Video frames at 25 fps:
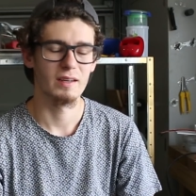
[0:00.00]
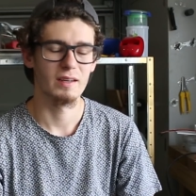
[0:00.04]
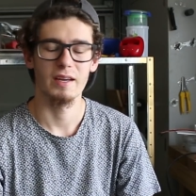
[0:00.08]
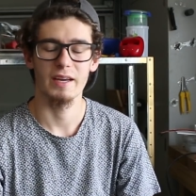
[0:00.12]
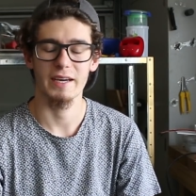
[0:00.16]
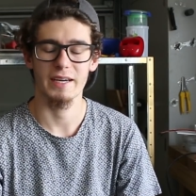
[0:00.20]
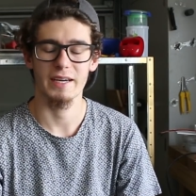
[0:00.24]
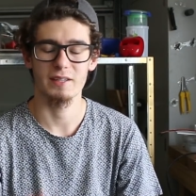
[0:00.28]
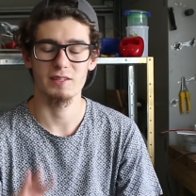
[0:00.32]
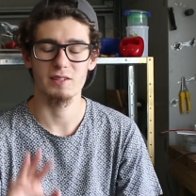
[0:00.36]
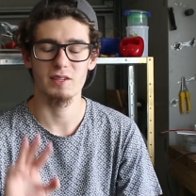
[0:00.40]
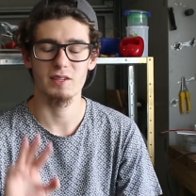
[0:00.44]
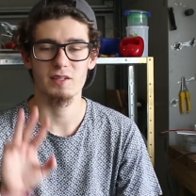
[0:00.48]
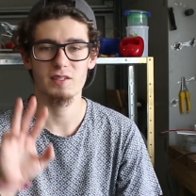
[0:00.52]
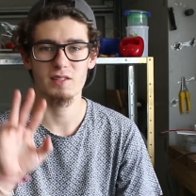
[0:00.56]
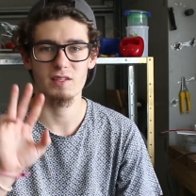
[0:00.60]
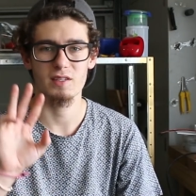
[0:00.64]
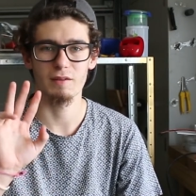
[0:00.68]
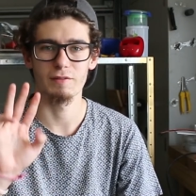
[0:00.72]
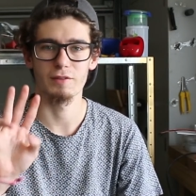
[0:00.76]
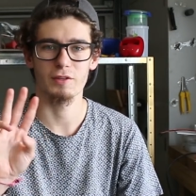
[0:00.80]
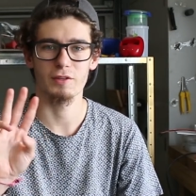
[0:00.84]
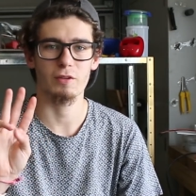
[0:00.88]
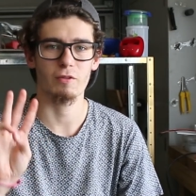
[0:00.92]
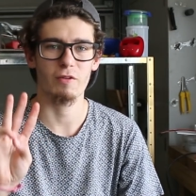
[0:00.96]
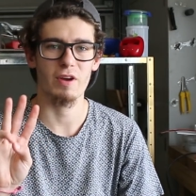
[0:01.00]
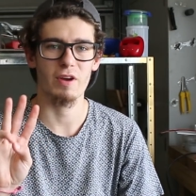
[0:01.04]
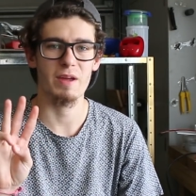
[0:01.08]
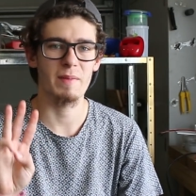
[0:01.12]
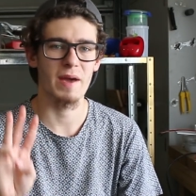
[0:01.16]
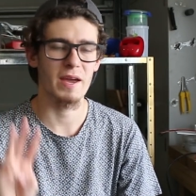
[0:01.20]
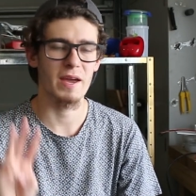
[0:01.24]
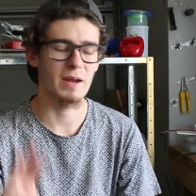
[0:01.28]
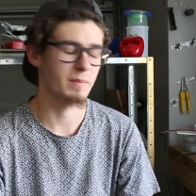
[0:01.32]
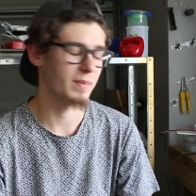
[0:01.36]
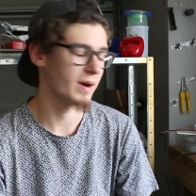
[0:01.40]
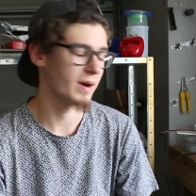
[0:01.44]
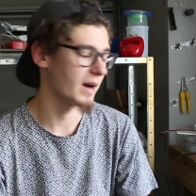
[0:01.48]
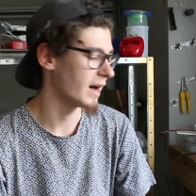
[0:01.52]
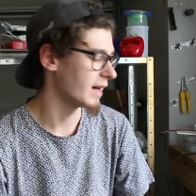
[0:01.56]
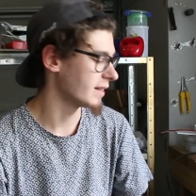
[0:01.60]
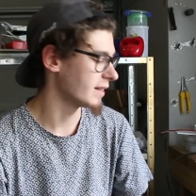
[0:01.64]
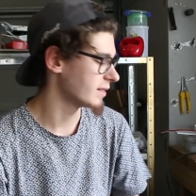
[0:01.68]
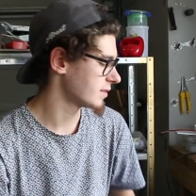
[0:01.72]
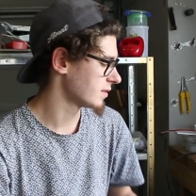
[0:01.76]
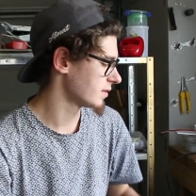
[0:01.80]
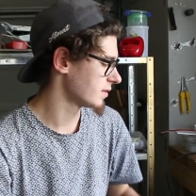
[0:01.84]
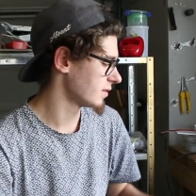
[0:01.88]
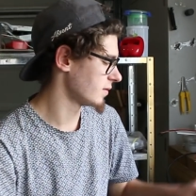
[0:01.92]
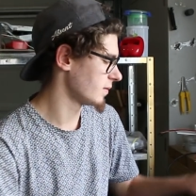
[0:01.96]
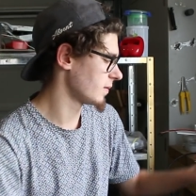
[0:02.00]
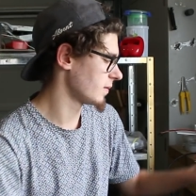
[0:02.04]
It consists of three main parts.